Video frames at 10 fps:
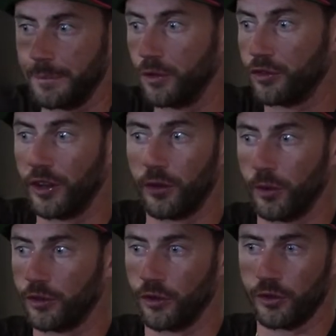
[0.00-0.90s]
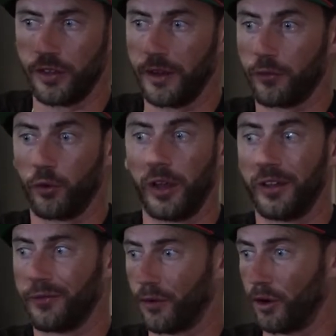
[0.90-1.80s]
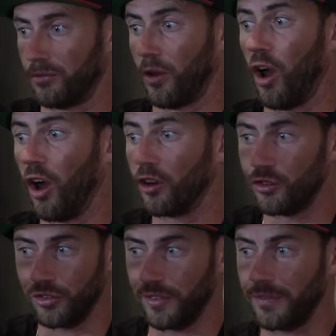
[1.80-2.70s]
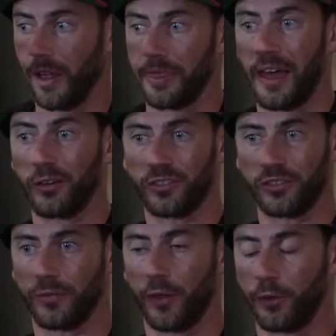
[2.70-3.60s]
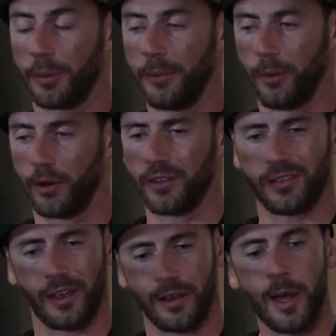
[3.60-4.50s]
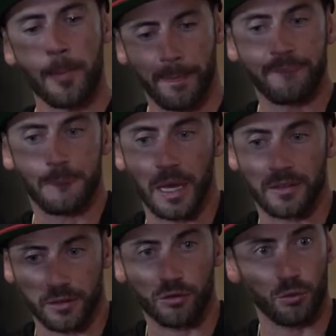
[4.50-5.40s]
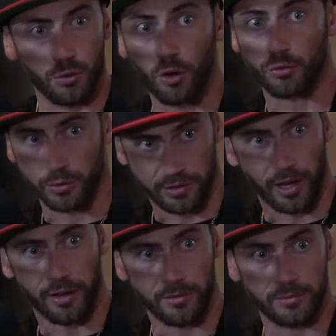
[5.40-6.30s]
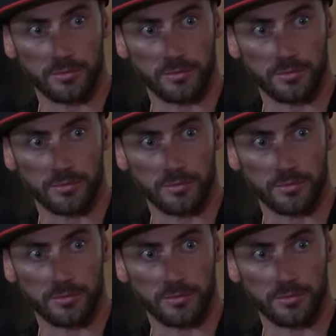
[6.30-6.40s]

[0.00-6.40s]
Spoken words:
You see the results I've created for hundreds, if not thousands of other people. And it's like, man, this dude knows what's up.